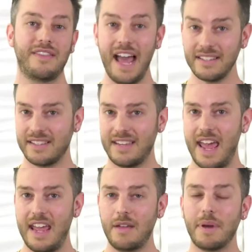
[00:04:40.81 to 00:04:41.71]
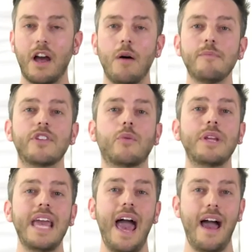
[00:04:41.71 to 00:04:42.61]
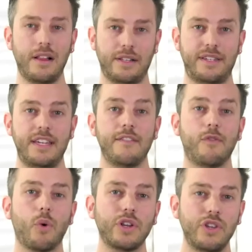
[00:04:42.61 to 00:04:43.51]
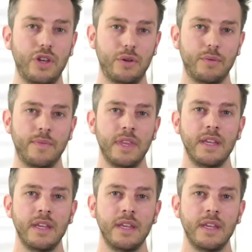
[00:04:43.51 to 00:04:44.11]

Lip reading: that saying becomes a reality for you.